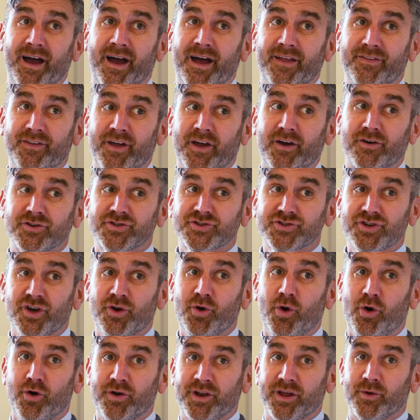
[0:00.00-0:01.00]
And they are
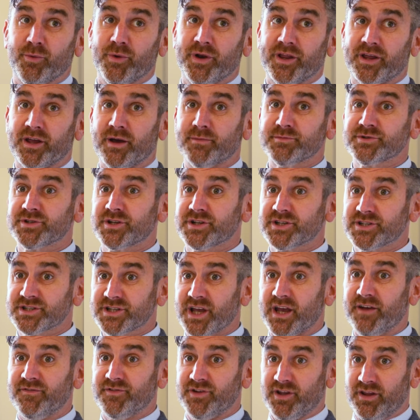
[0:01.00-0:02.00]
so on it when it comes to the
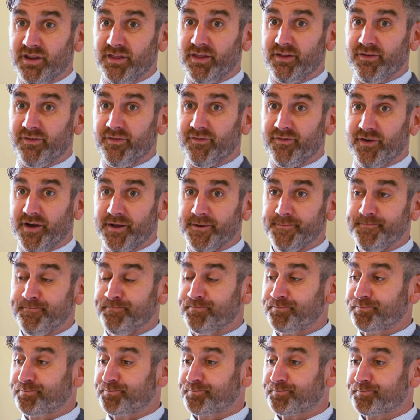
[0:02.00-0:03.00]
safety of the
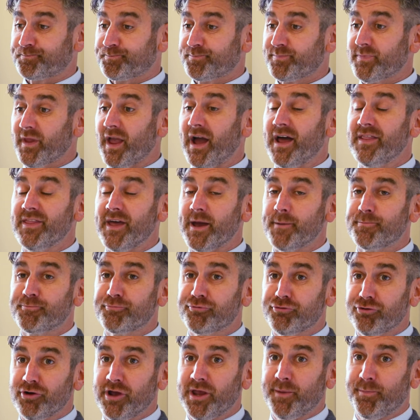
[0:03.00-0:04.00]
event, and their
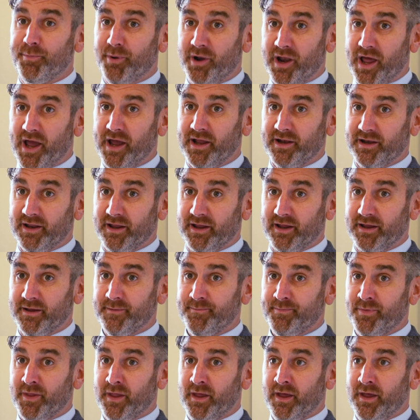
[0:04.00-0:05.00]
pre-planning,